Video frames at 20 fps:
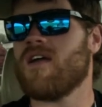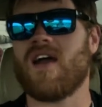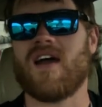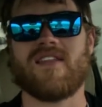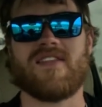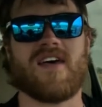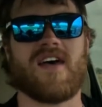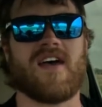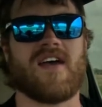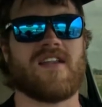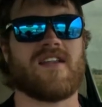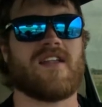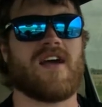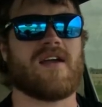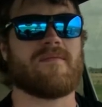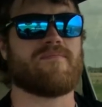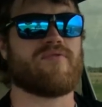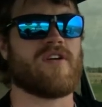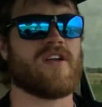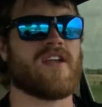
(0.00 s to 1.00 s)
and then
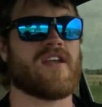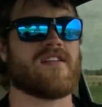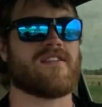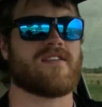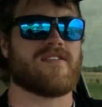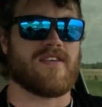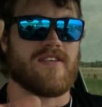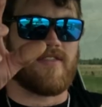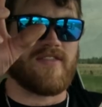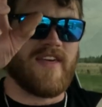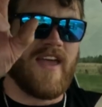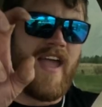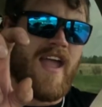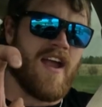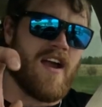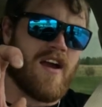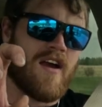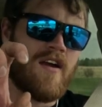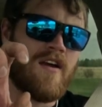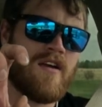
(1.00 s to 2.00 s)
I bring it to the
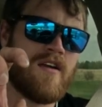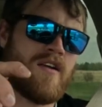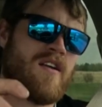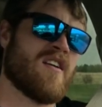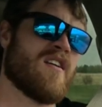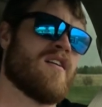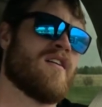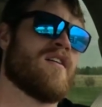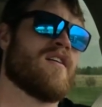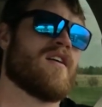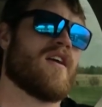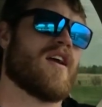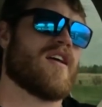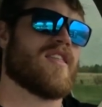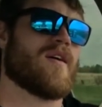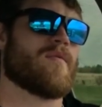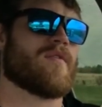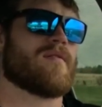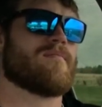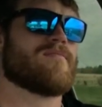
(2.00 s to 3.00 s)
there,
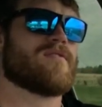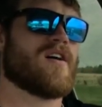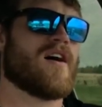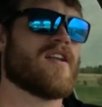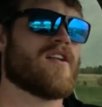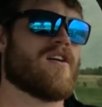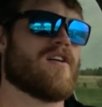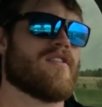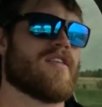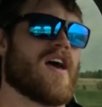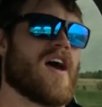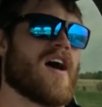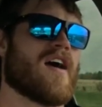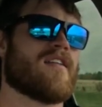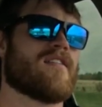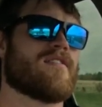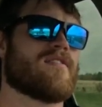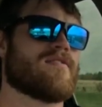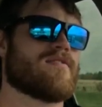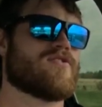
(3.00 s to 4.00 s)
and then when I'm done all
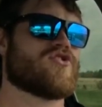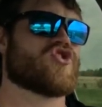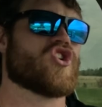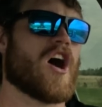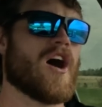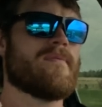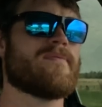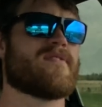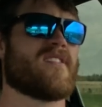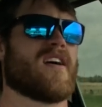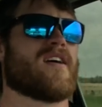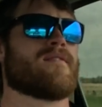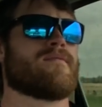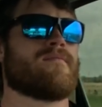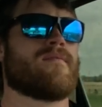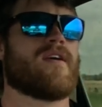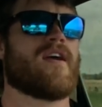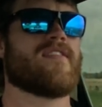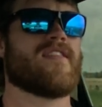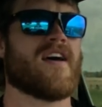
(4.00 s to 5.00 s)
that, the job's
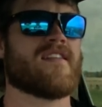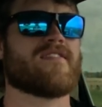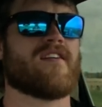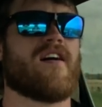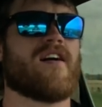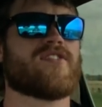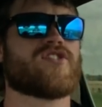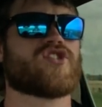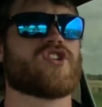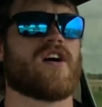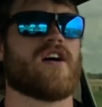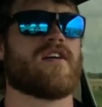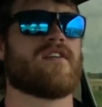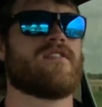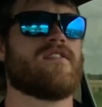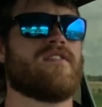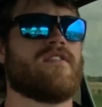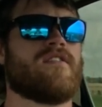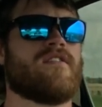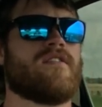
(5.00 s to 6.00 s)
done. And that's Hotshot.
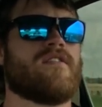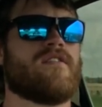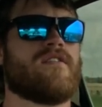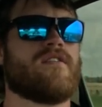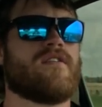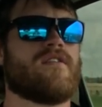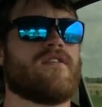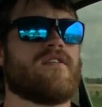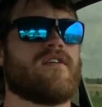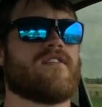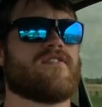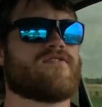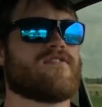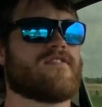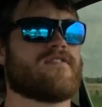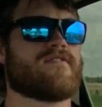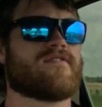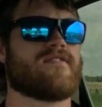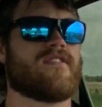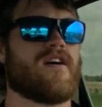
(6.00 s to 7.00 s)
It's
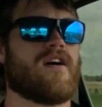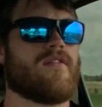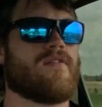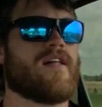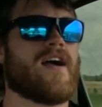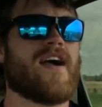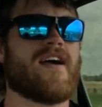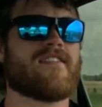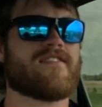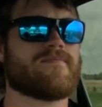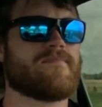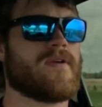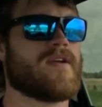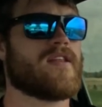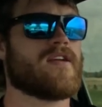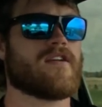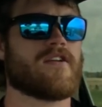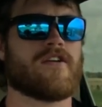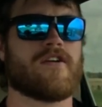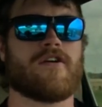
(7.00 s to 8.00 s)
just a last
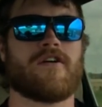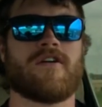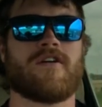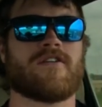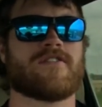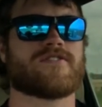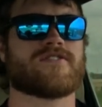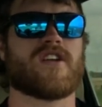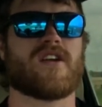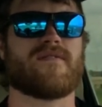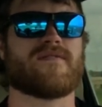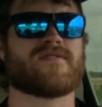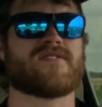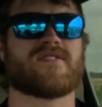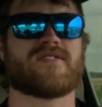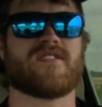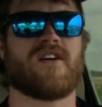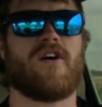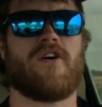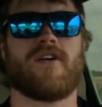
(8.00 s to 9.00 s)
minute courier service
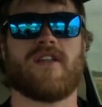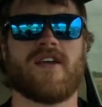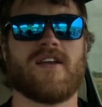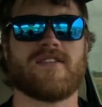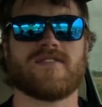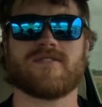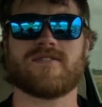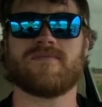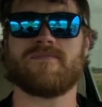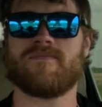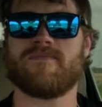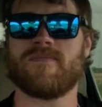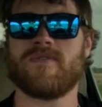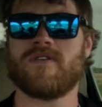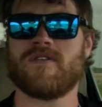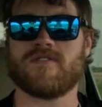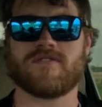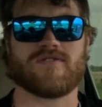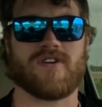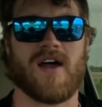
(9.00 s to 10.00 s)
is all it is.
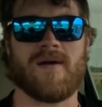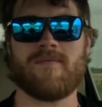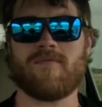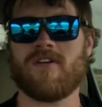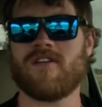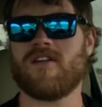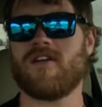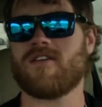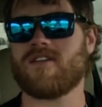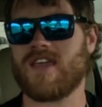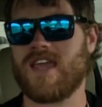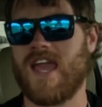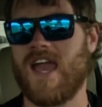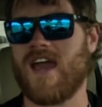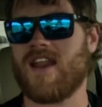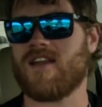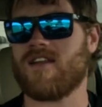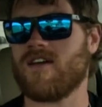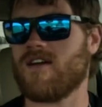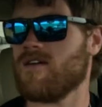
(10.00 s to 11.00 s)
So I'm running out of
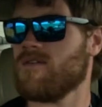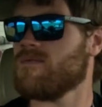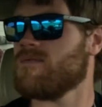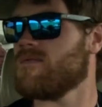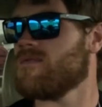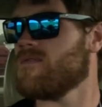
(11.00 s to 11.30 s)
Canada.